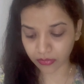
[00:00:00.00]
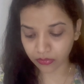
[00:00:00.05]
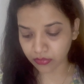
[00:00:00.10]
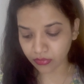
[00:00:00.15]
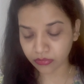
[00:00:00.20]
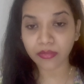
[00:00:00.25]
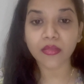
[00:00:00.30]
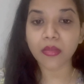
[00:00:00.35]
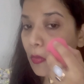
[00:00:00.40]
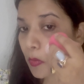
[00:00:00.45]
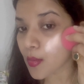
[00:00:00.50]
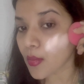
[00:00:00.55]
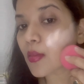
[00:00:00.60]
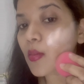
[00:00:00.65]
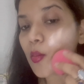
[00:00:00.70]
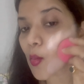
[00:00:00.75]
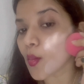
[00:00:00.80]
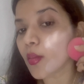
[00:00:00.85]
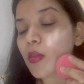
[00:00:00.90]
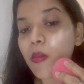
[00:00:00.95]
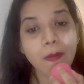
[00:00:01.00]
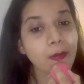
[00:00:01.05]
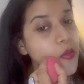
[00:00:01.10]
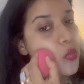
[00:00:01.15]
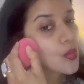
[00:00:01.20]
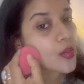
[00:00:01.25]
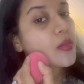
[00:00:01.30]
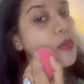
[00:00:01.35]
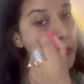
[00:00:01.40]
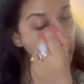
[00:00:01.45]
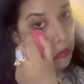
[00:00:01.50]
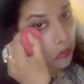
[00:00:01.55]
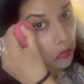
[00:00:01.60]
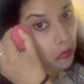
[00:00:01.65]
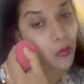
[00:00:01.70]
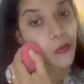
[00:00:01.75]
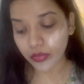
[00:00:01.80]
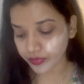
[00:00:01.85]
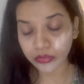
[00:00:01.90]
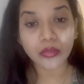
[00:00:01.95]
So let's start. So I have
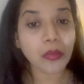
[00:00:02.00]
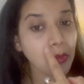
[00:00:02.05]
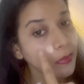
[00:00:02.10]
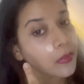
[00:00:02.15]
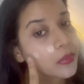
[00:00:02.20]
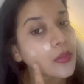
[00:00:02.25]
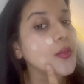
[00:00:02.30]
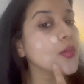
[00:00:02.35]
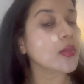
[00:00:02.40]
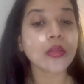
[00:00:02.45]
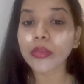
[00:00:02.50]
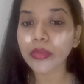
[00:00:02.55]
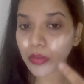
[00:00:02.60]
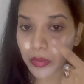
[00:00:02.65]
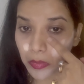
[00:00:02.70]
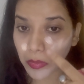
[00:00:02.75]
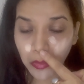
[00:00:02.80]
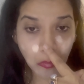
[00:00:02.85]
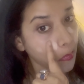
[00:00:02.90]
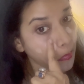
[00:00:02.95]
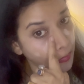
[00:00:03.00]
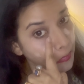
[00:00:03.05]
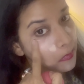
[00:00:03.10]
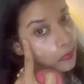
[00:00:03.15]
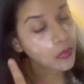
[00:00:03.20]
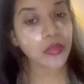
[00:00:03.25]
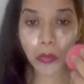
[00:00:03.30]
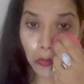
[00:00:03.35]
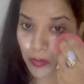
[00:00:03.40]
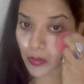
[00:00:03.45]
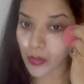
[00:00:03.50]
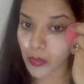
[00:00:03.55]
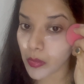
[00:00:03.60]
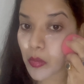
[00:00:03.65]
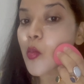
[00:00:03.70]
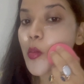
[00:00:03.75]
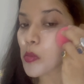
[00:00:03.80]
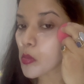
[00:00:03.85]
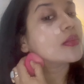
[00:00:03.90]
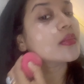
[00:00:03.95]
already done skin prep.
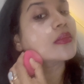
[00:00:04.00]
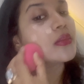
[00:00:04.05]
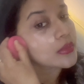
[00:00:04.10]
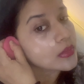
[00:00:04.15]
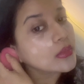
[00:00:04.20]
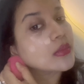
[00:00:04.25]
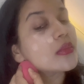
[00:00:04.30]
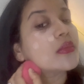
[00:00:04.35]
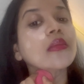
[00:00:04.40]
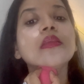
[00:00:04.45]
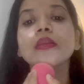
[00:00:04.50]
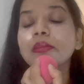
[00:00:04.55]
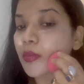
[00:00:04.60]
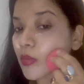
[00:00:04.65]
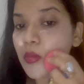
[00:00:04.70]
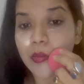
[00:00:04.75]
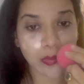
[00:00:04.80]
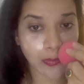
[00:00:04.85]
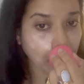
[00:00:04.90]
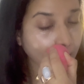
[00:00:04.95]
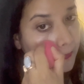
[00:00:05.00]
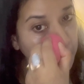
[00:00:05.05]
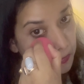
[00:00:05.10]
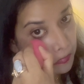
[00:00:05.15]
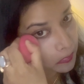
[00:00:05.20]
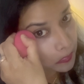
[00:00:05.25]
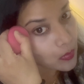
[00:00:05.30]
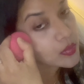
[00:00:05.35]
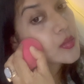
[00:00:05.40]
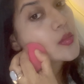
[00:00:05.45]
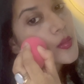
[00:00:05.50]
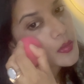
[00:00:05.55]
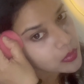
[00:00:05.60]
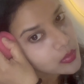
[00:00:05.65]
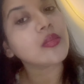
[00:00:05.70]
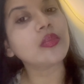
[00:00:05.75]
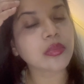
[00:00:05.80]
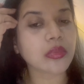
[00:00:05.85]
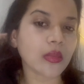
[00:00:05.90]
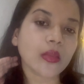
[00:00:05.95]
So now I am using
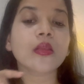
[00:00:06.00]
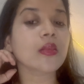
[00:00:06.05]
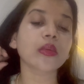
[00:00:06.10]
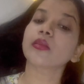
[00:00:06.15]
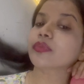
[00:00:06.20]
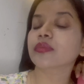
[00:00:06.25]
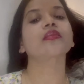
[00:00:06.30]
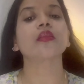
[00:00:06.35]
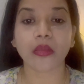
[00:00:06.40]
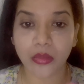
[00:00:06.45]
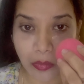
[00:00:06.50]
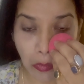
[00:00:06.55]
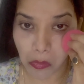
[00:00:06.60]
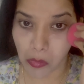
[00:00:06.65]
foundation.